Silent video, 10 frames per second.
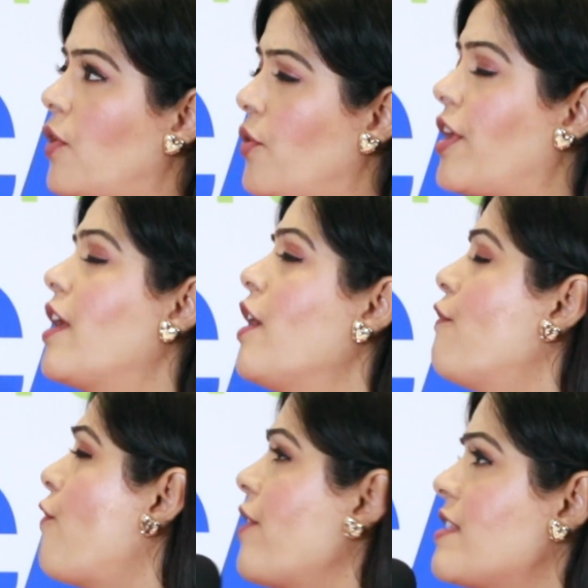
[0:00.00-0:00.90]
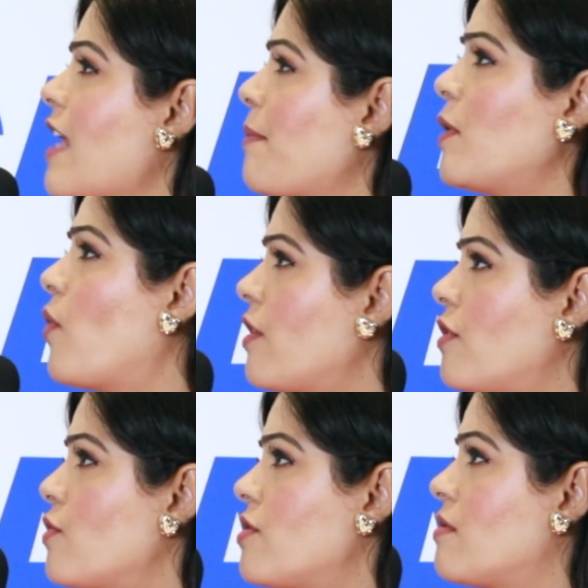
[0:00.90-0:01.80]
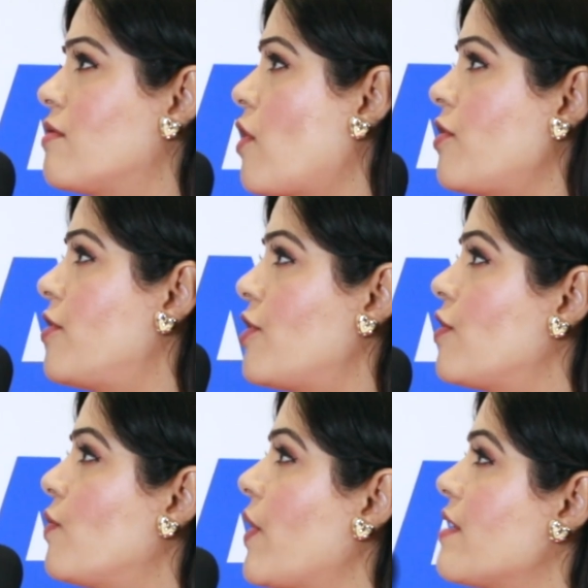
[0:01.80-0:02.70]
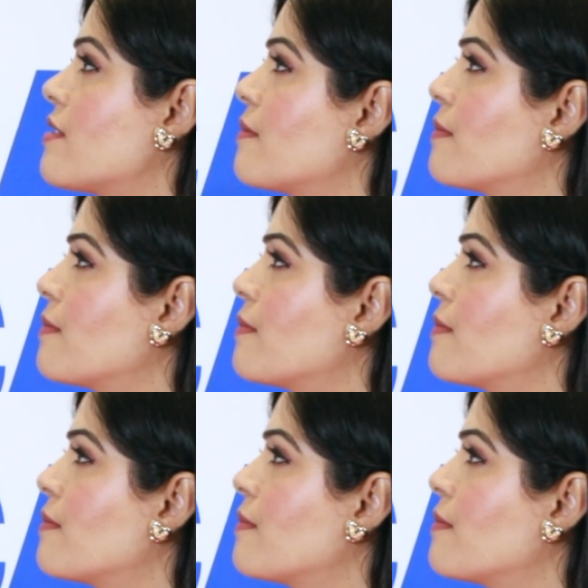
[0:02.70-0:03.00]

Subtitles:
Okay. For example, what are those non-traditional ways?